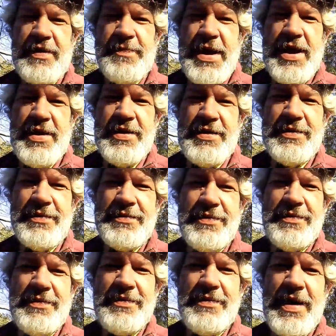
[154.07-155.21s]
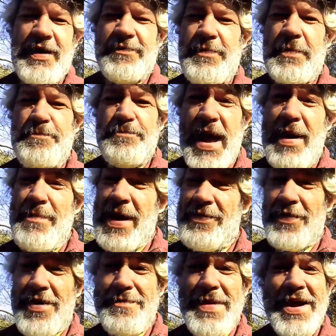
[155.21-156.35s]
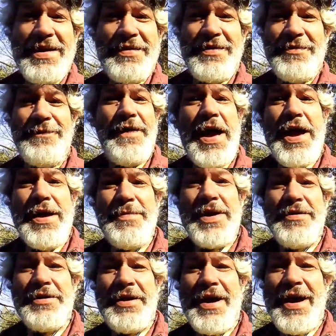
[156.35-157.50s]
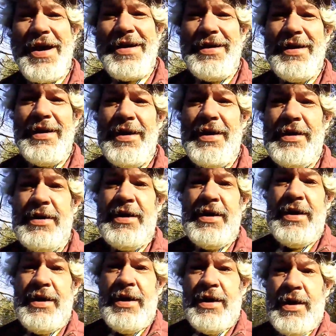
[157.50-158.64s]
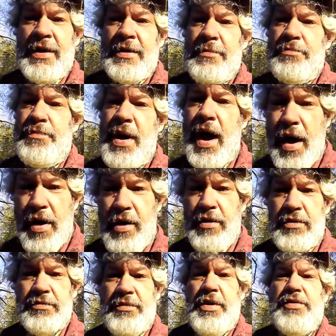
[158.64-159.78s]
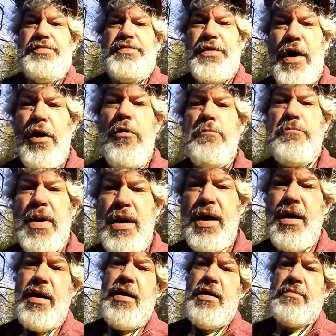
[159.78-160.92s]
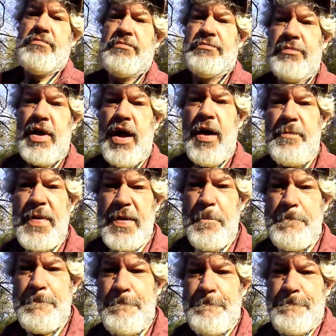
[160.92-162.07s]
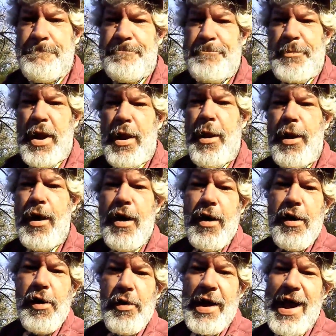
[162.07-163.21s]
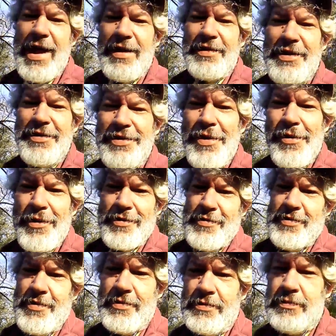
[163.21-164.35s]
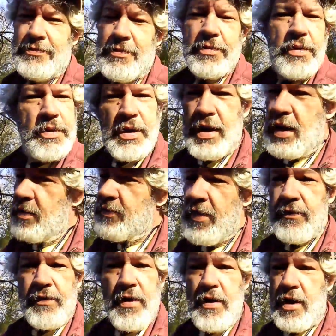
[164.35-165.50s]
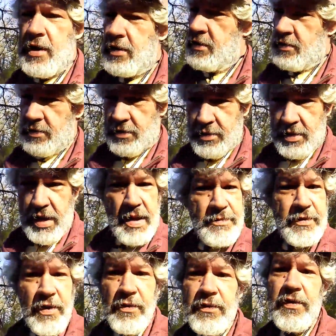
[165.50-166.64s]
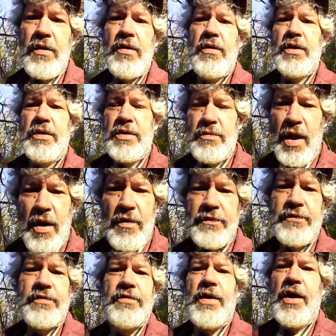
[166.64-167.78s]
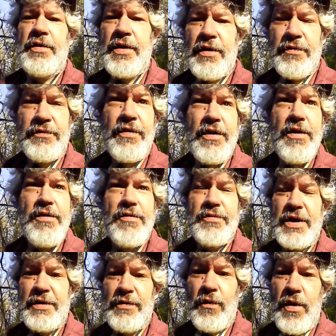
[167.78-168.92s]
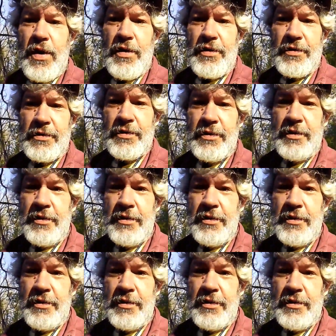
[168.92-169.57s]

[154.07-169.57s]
that's about my 3 minutes of fame here today. Paul, drone bum, up in Long Island, New York. I'm so sorry. I'm so sorry you lost another drone in the water.